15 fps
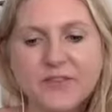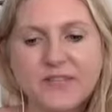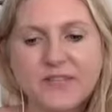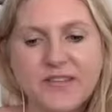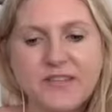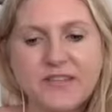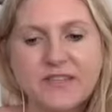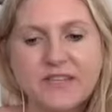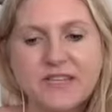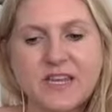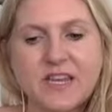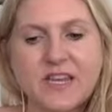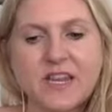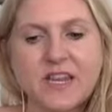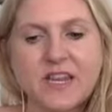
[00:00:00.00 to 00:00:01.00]

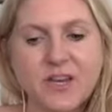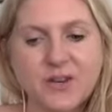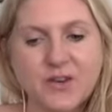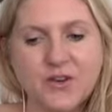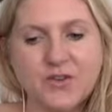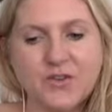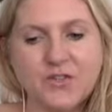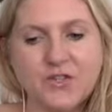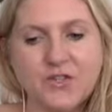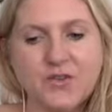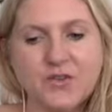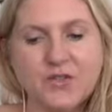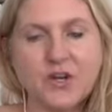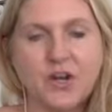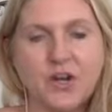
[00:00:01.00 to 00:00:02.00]
seventeen years, you
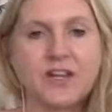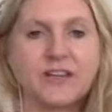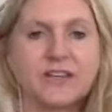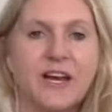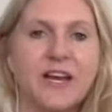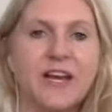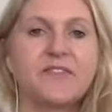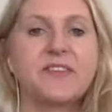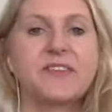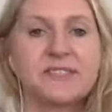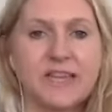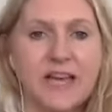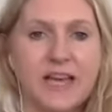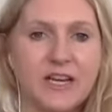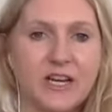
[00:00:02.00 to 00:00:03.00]
started kind of the
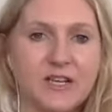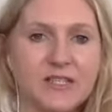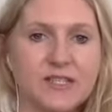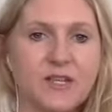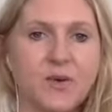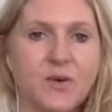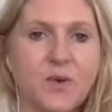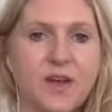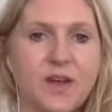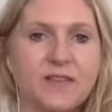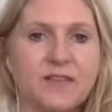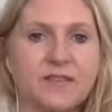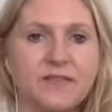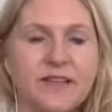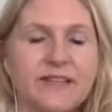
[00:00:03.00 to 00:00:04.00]
side hustle with,
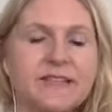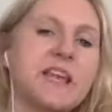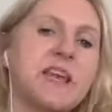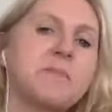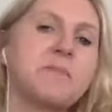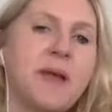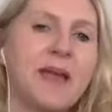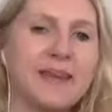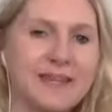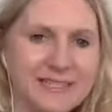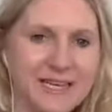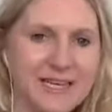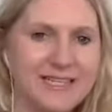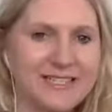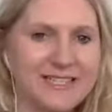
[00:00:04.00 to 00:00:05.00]
let's say, beta
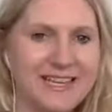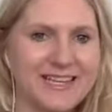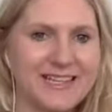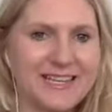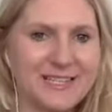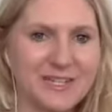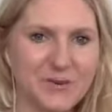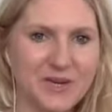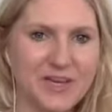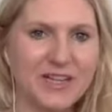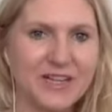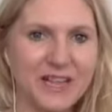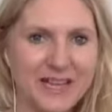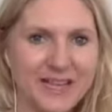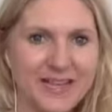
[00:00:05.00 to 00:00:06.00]
testing these three
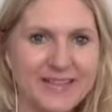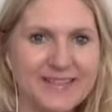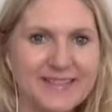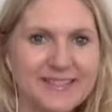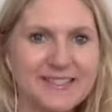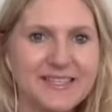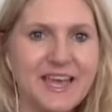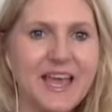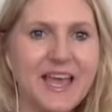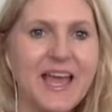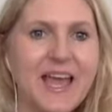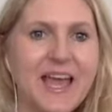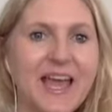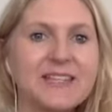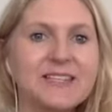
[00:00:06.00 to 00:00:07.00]
clients.
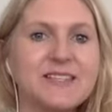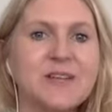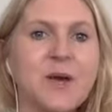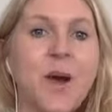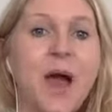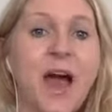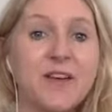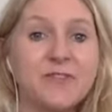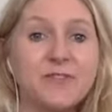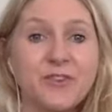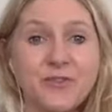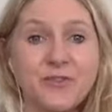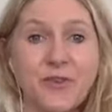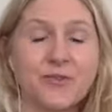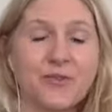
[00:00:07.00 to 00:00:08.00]
And so
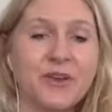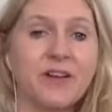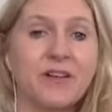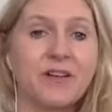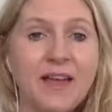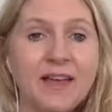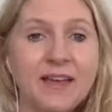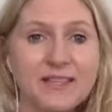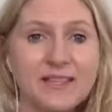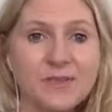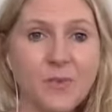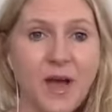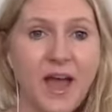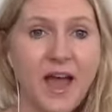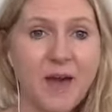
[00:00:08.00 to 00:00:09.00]
after the three clients,
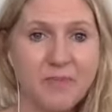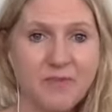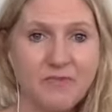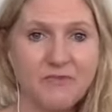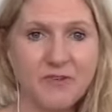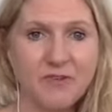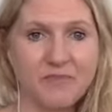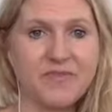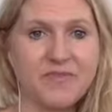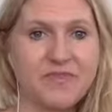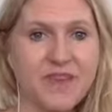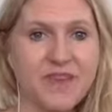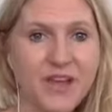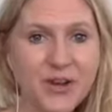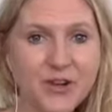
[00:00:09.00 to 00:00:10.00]
what happened from
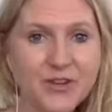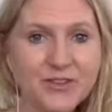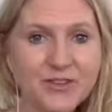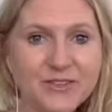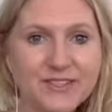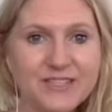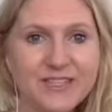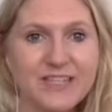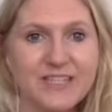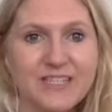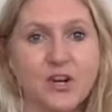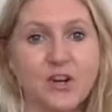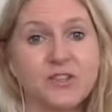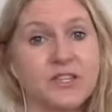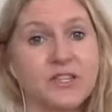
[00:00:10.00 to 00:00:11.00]
there? Did it
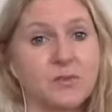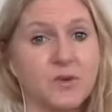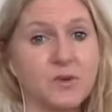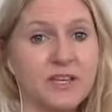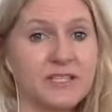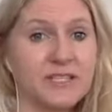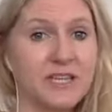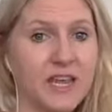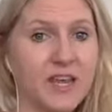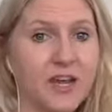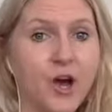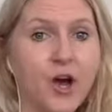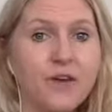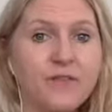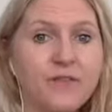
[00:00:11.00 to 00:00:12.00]
start to really take
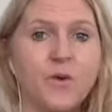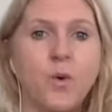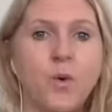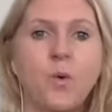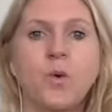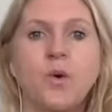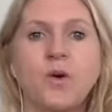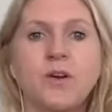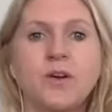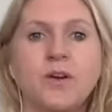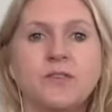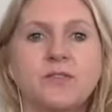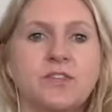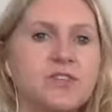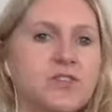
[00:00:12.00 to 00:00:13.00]
off,
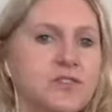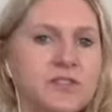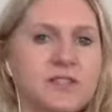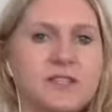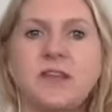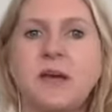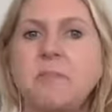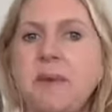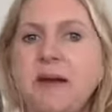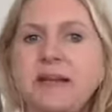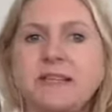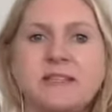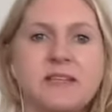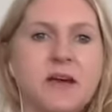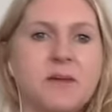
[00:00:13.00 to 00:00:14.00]
or did you just step by
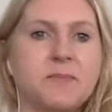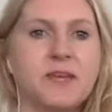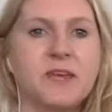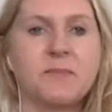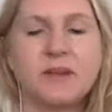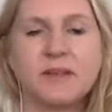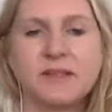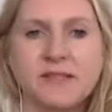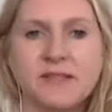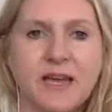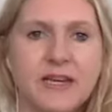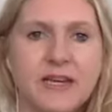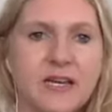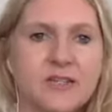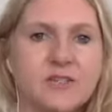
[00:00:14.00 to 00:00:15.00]
step keep it a
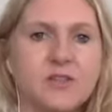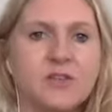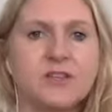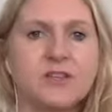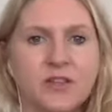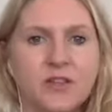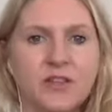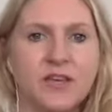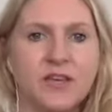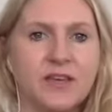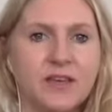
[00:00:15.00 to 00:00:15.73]
side hustle until it